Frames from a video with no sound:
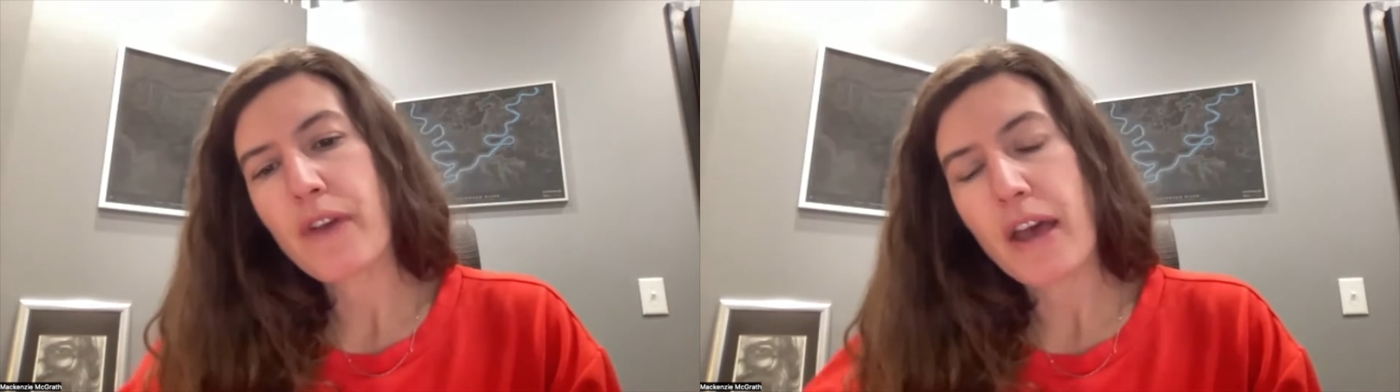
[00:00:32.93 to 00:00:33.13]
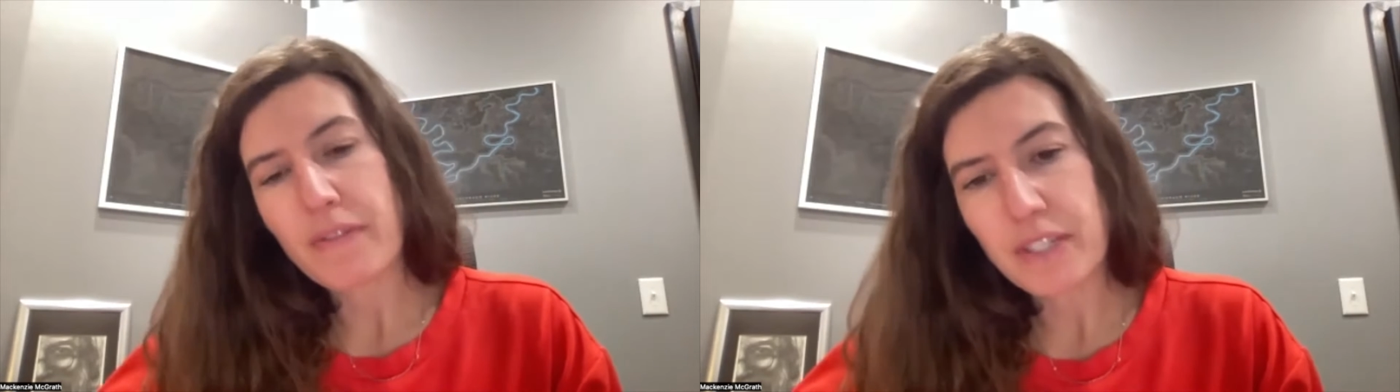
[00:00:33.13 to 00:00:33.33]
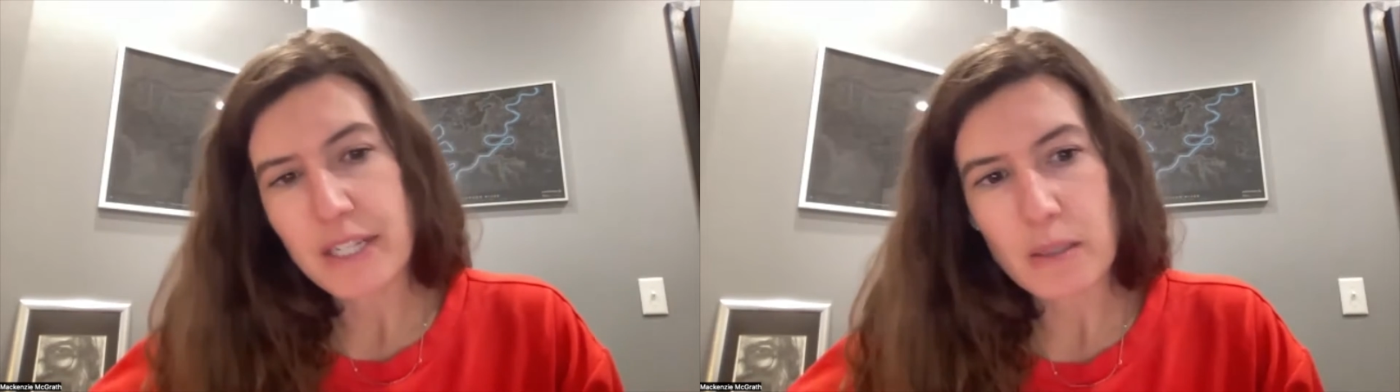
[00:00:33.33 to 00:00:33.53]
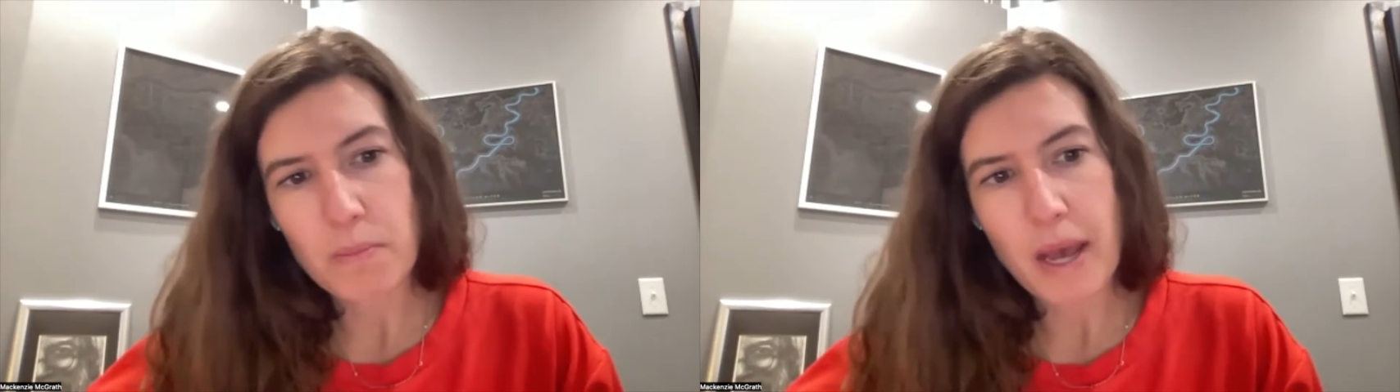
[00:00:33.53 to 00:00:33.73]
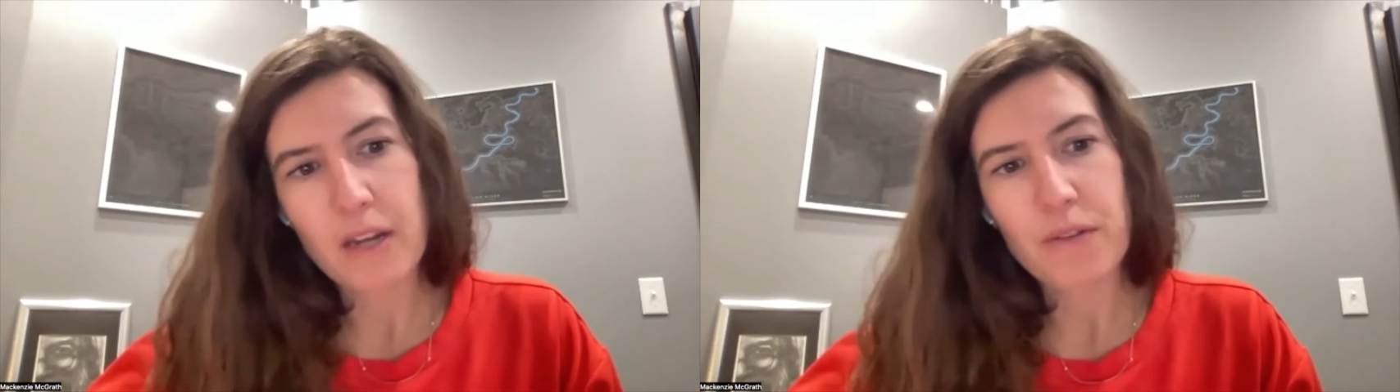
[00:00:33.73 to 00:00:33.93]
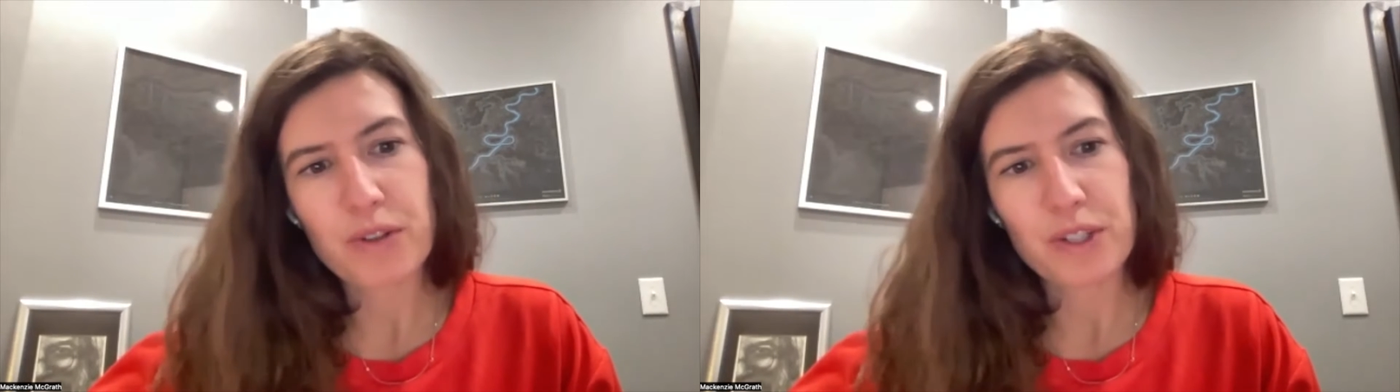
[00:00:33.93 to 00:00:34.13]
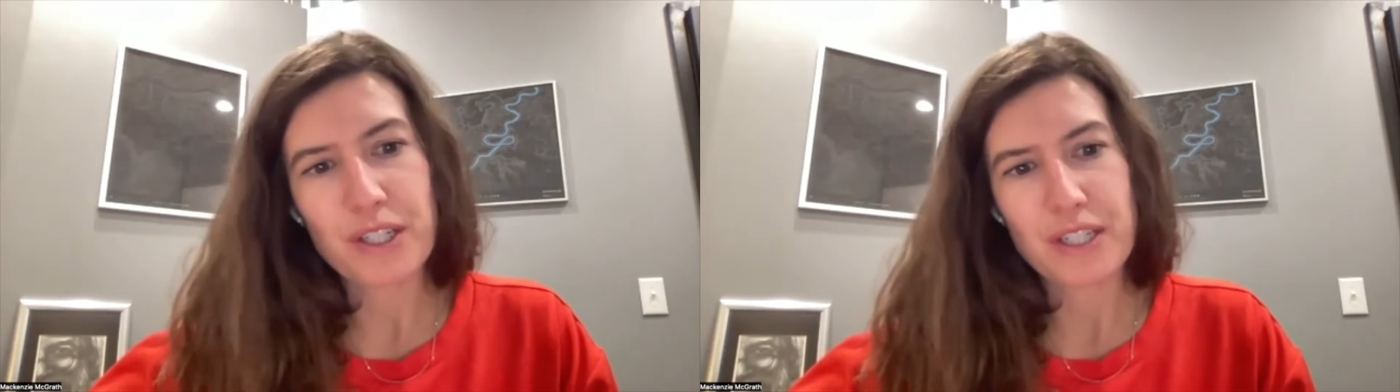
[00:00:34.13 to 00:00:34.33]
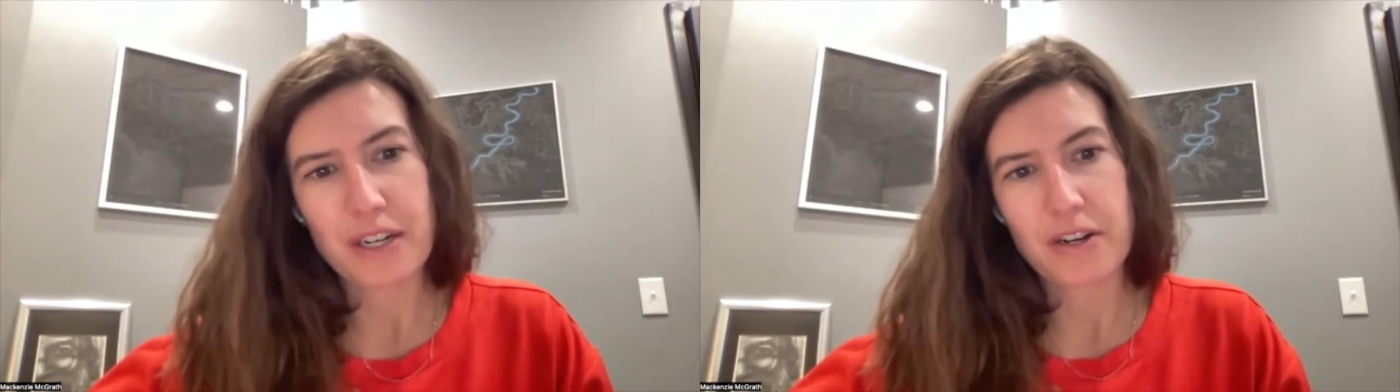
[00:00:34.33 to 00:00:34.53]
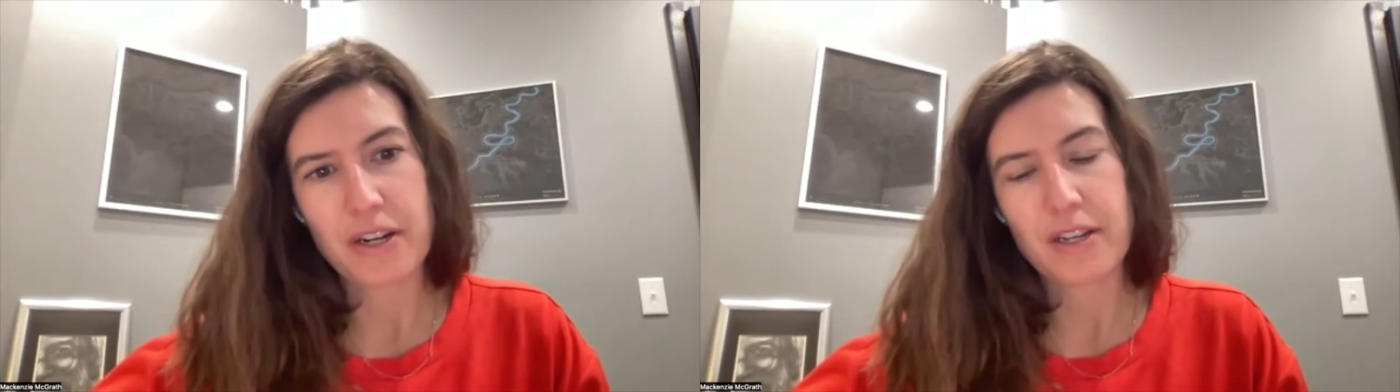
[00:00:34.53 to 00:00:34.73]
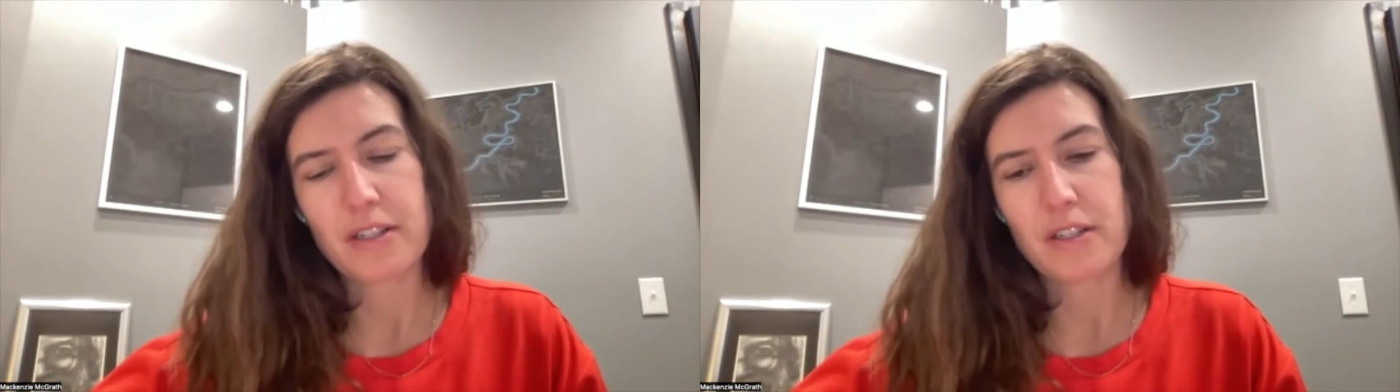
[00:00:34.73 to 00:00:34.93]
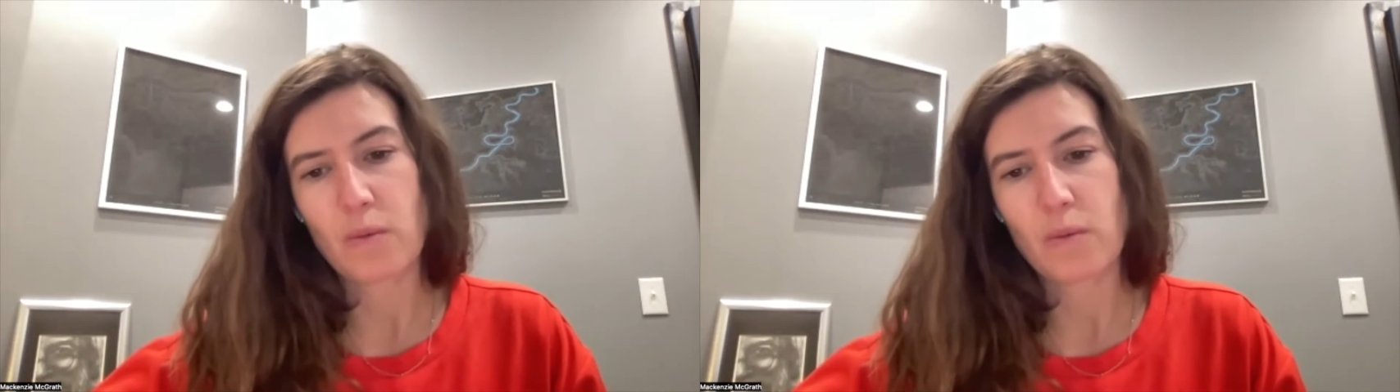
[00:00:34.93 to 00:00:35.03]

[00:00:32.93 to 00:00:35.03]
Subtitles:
FD's mindfulness series,